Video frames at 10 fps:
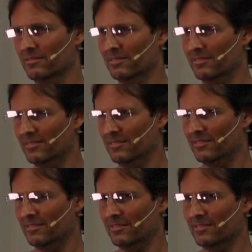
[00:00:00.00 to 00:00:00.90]

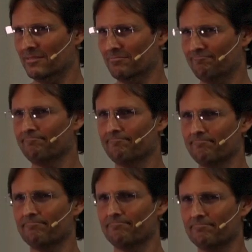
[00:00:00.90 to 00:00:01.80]

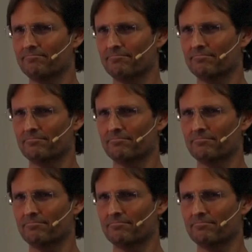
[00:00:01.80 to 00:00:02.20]
[no speech]